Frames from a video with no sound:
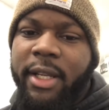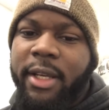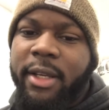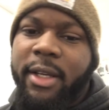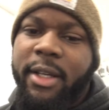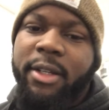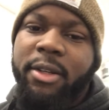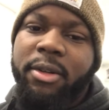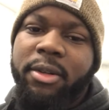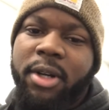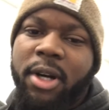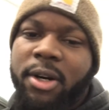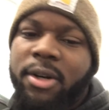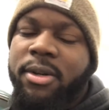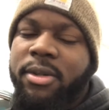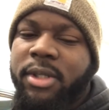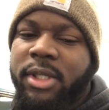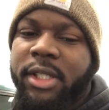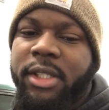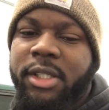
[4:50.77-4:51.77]
They ain't got no
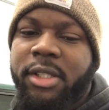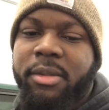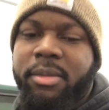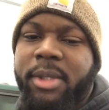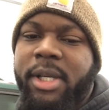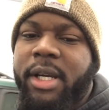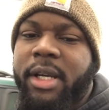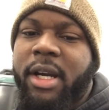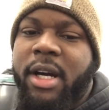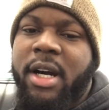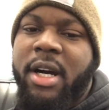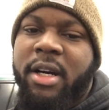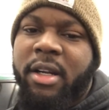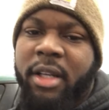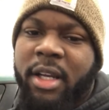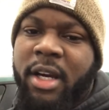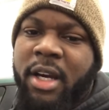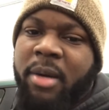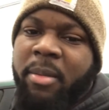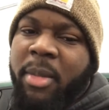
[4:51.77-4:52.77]
goals. They just like, oh
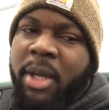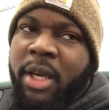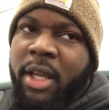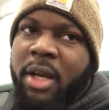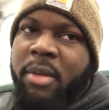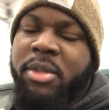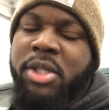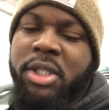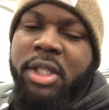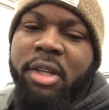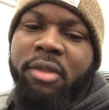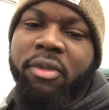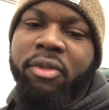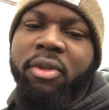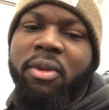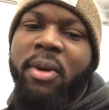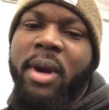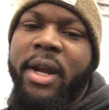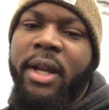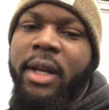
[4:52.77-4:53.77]
no, man, I'm just living
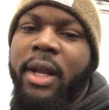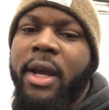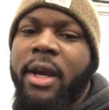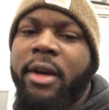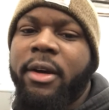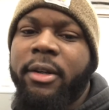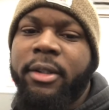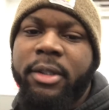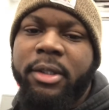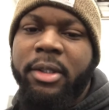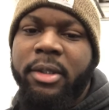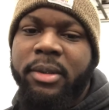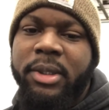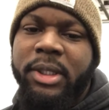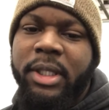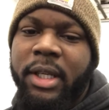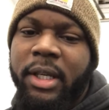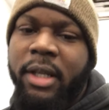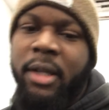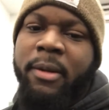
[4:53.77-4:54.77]
for right now. You know what
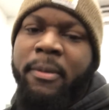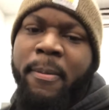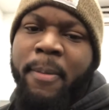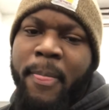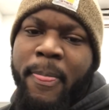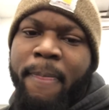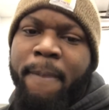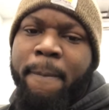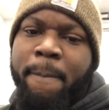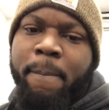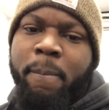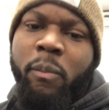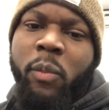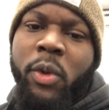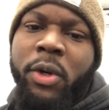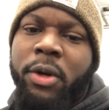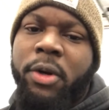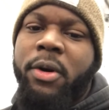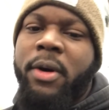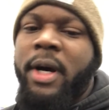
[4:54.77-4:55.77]
I'm saying?
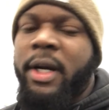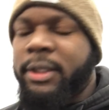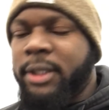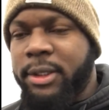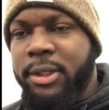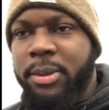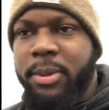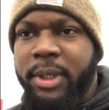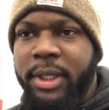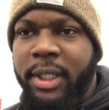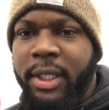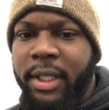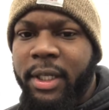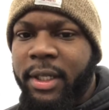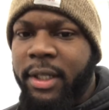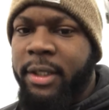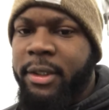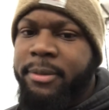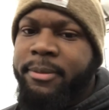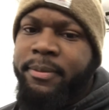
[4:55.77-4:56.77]
We're gonna go out this
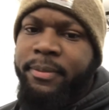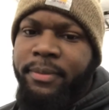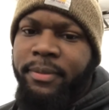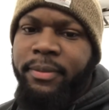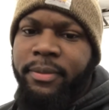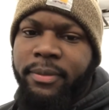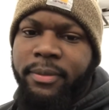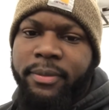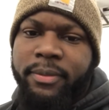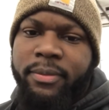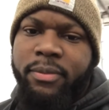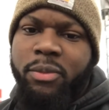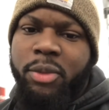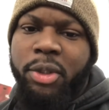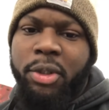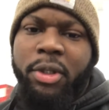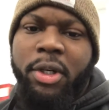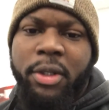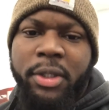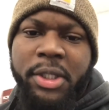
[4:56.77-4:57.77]
weekend.
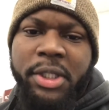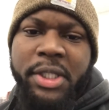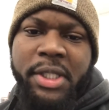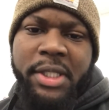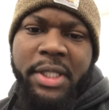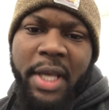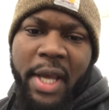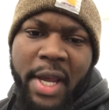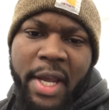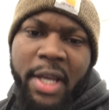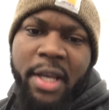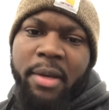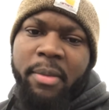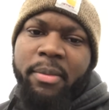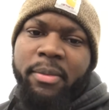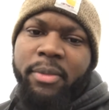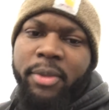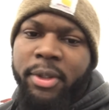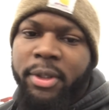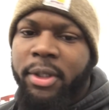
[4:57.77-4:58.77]
We're gonna go to this
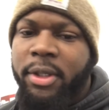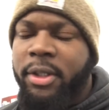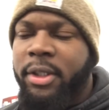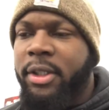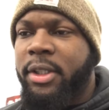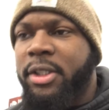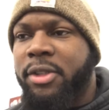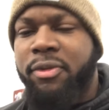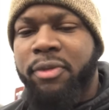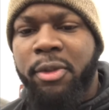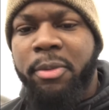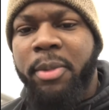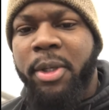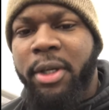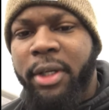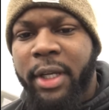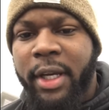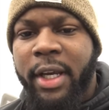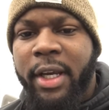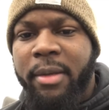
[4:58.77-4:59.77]
game. We're gonna go to this
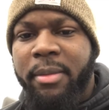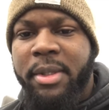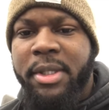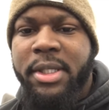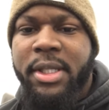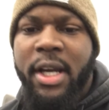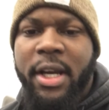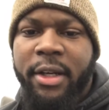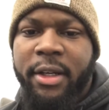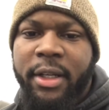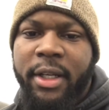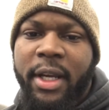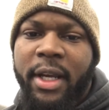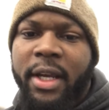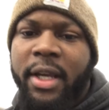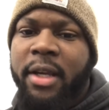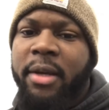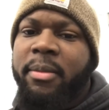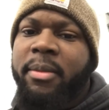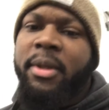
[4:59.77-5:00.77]
football game, this soccer
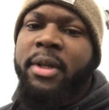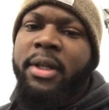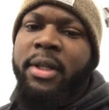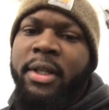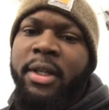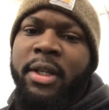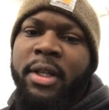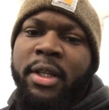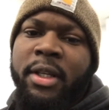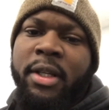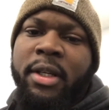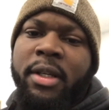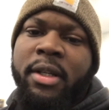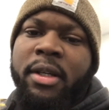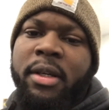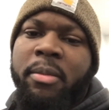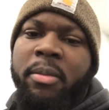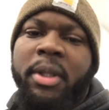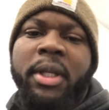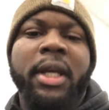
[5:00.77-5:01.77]
game.
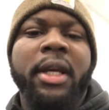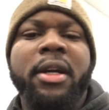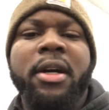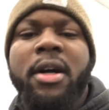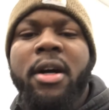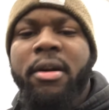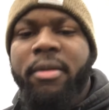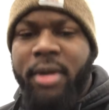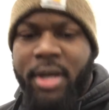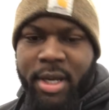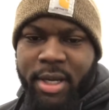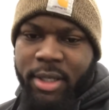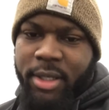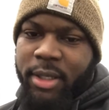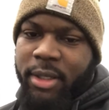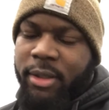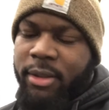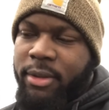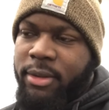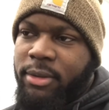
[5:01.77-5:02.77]
But their car
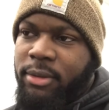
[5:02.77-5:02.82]
raggedy.